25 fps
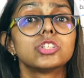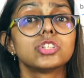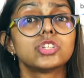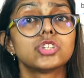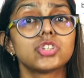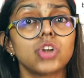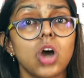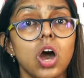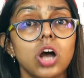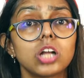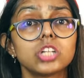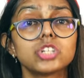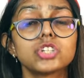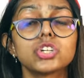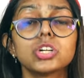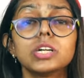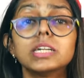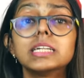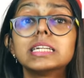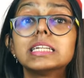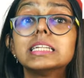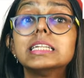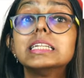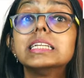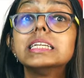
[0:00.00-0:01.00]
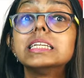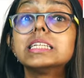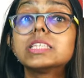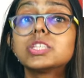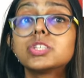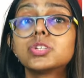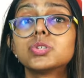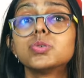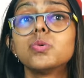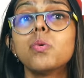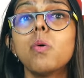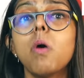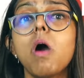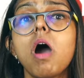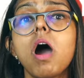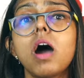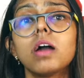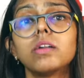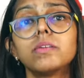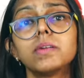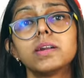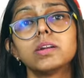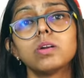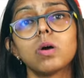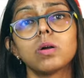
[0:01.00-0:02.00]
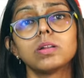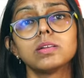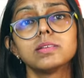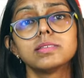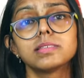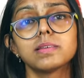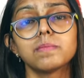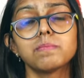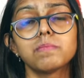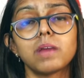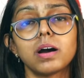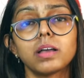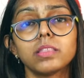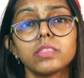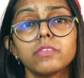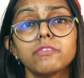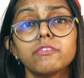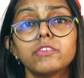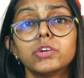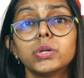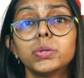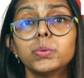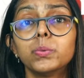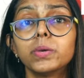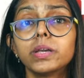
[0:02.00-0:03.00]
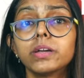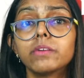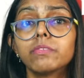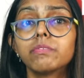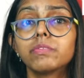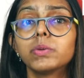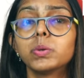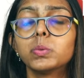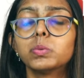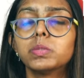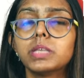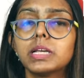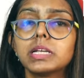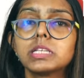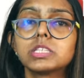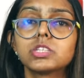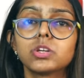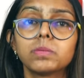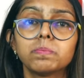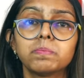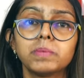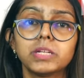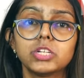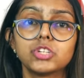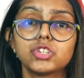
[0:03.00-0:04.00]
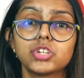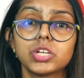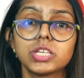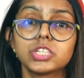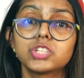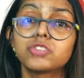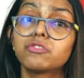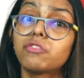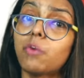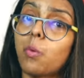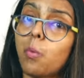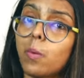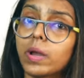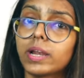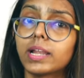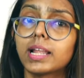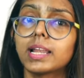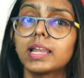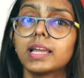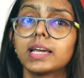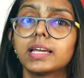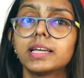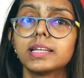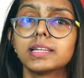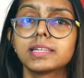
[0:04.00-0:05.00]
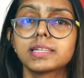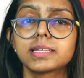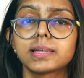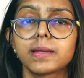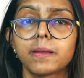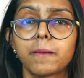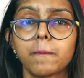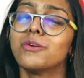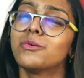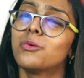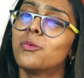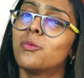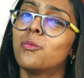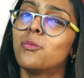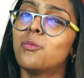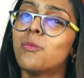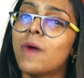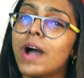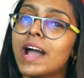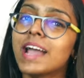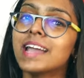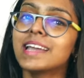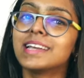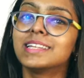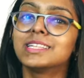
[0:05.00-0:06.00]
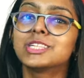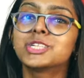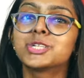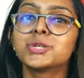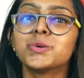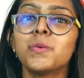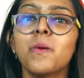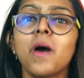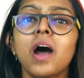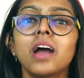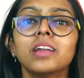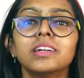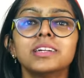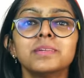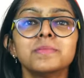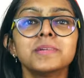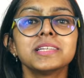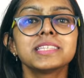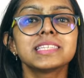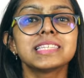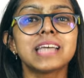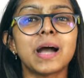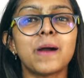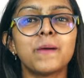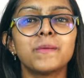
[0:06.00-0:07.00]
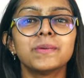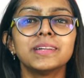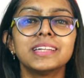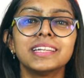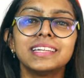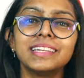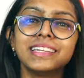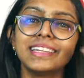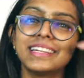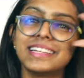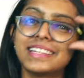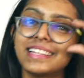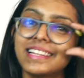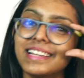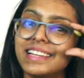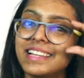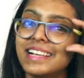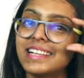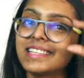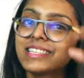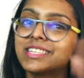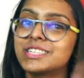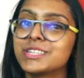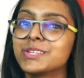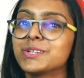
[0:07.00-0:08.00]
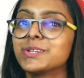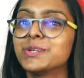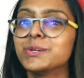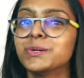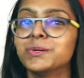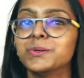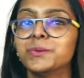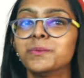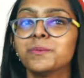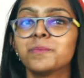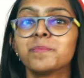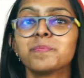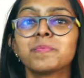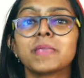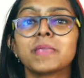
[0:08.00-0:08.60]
charge at least $200 a month for doing a few things on Pinterest for one client. While $200 may sound a little less to you,